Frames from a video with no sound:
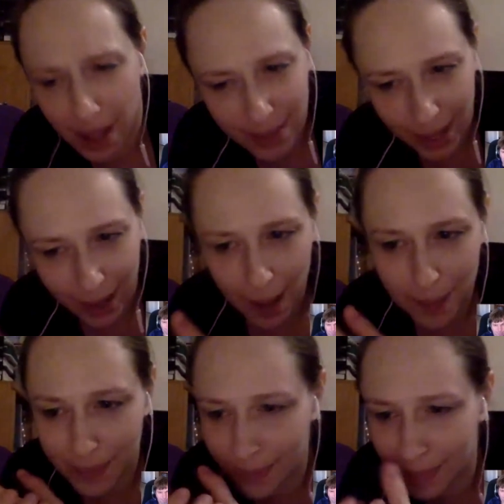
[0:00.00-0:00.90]
Like,
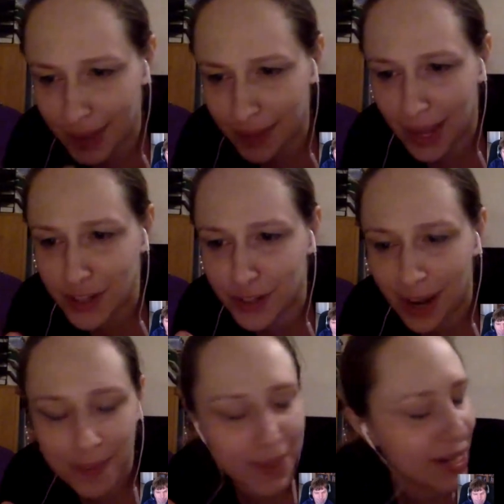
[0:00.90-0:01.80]
I'm in the
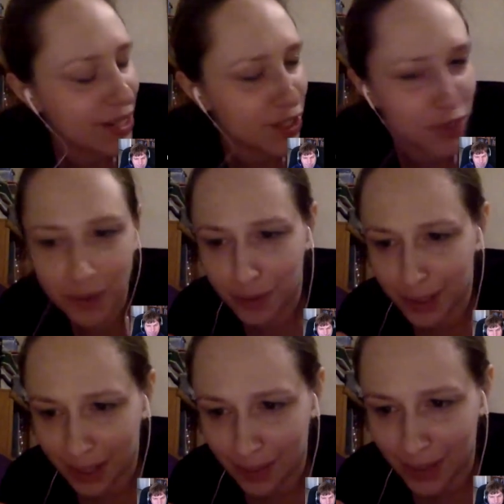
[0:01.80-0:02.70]
entertainment industry for
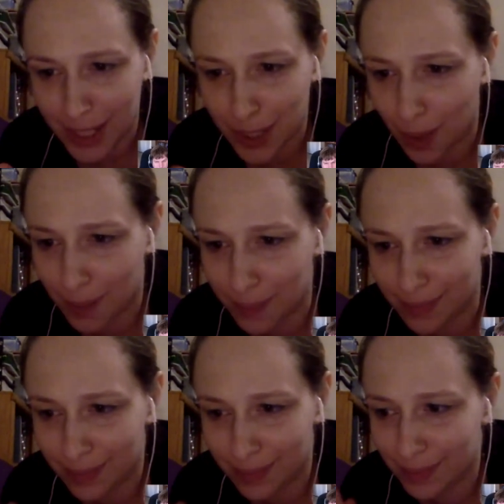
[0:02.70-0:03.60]
a living, so
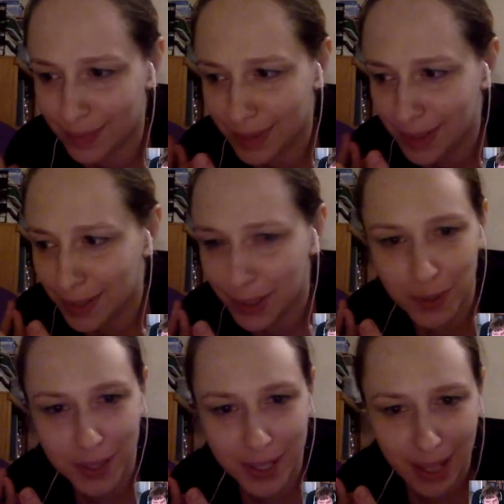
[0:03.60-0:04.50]
I'm
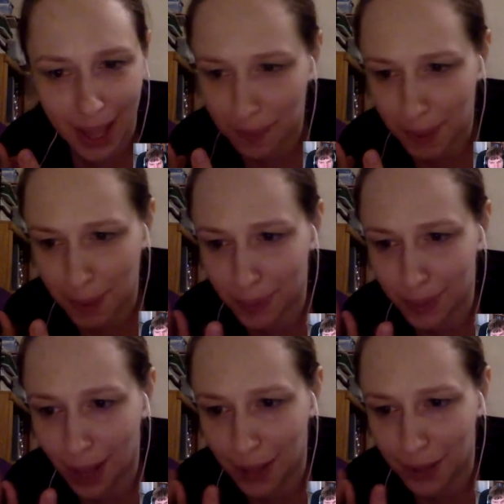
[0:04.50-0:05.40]
used to like
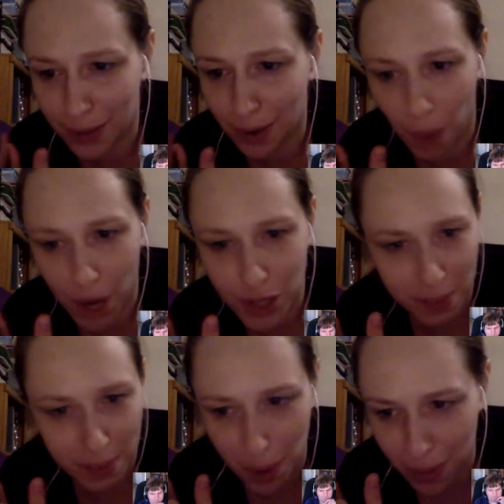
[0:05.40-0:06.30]
people either are
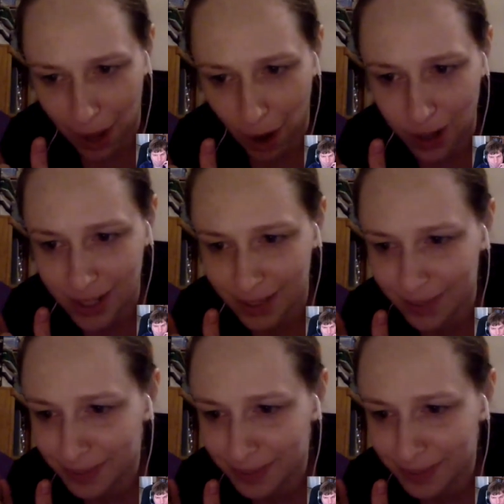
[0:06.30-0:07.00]
watching me or they aren't.